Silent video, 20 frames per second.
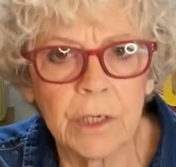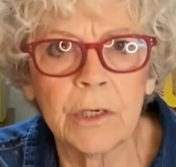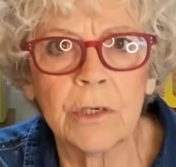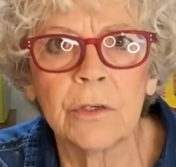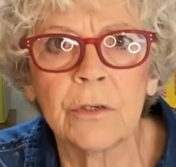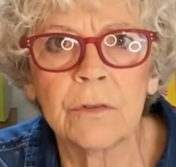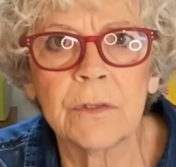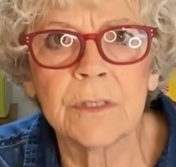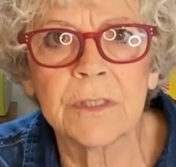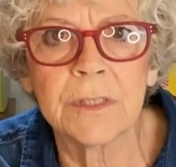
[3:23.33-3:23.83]
to
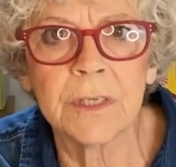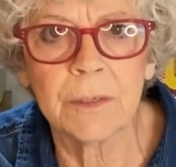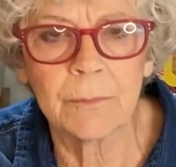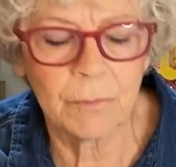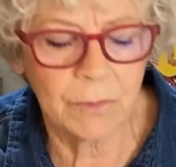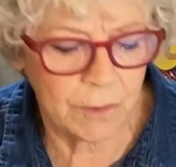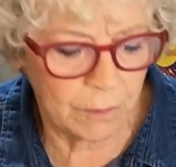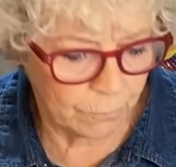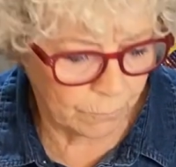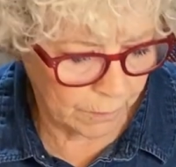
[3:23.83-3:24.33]
do the same
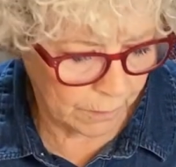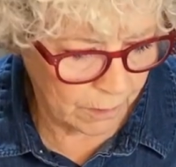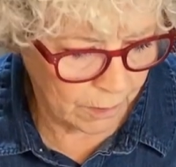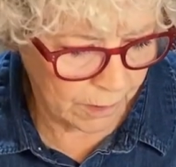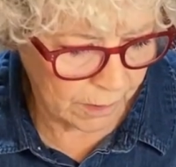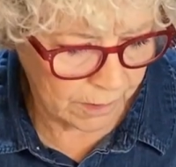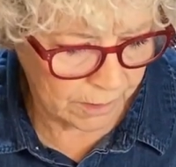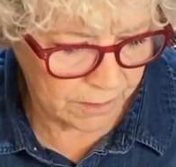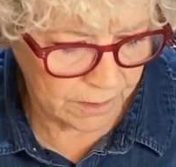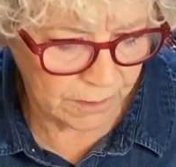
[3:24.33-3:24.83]
thing
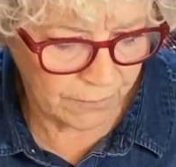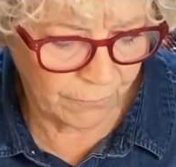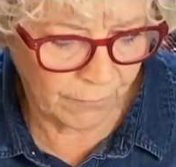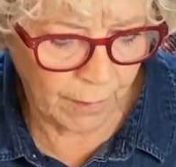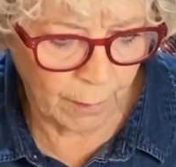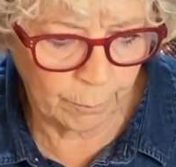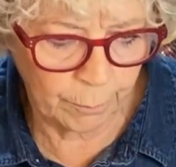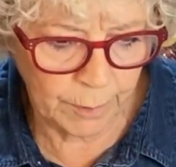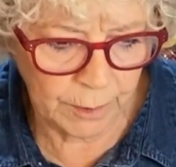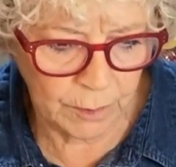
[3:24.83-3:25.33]
regardless of
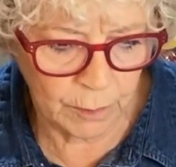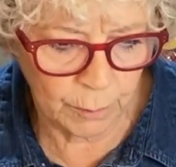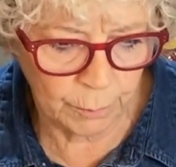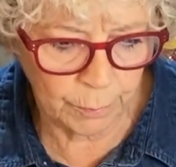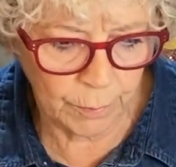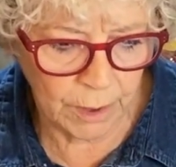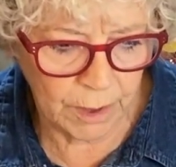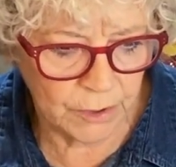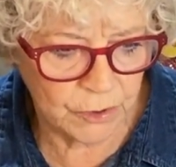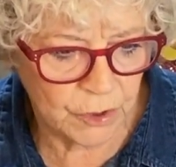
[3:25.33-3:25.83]
how big your
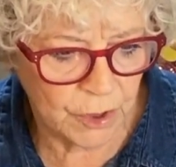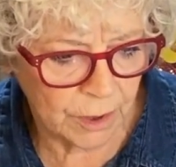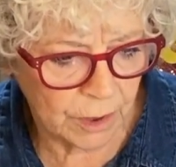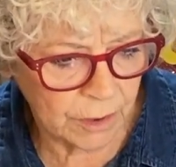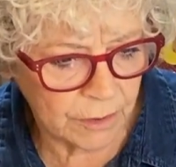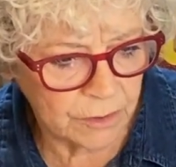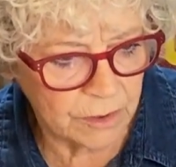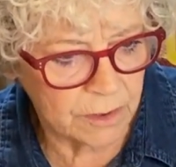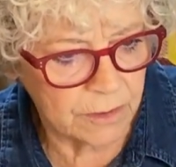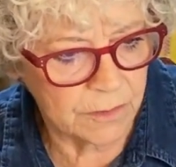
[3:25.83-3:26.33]
project
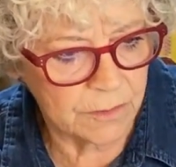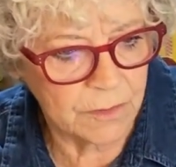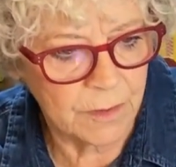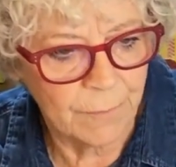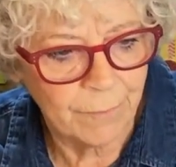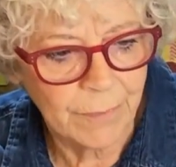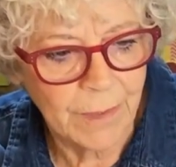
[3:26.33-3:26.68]
is.